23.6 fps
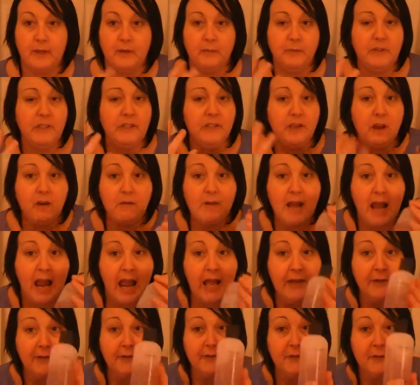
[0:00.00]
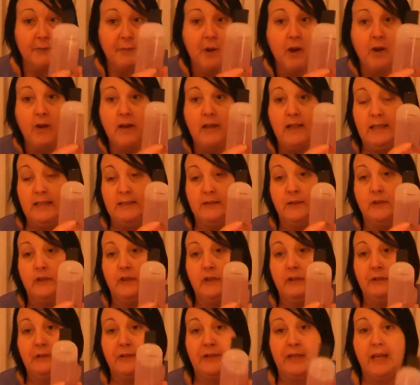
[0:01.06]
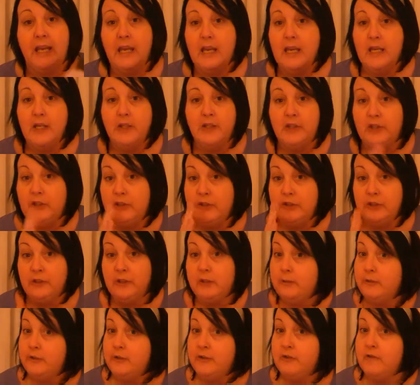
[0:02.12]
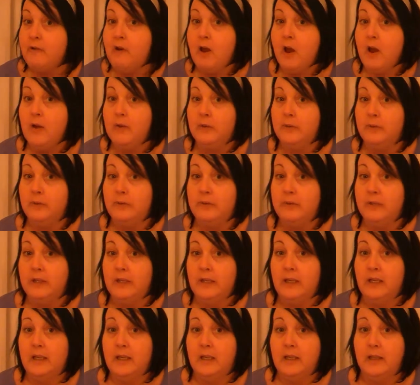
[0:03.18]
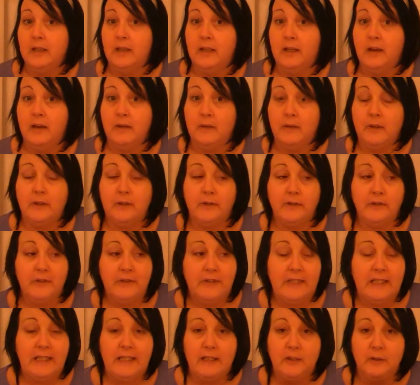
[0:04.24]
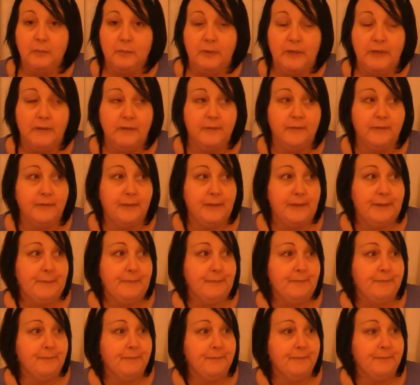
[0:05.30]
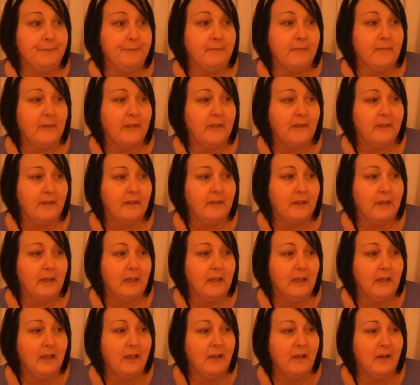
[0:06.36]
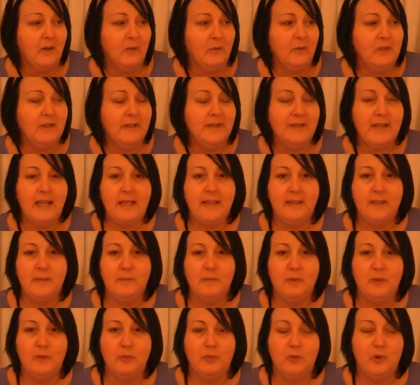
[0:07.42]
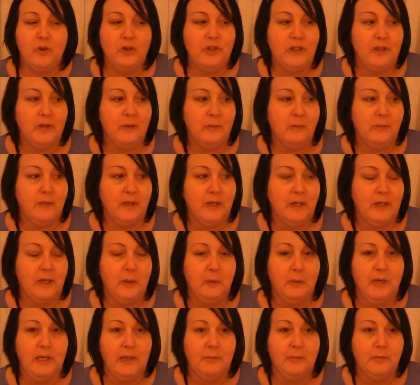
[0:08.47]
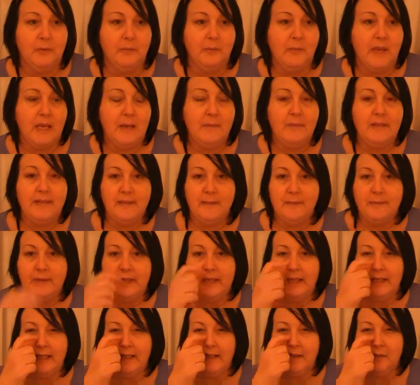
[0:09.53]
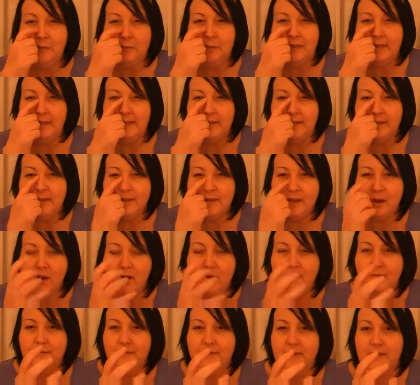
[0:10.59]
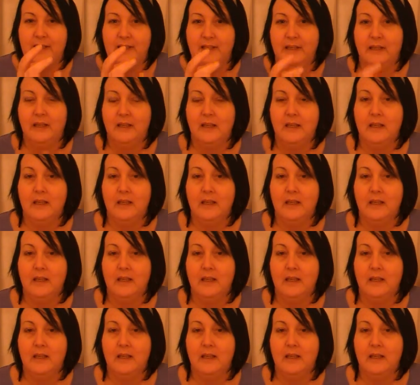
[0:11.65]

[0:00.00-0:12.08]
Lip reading: you don't have to buy this and use it, you can use your own, you know, just a little bit of I wouldn't say so much washing up liquid, but maybe something a little bit softer.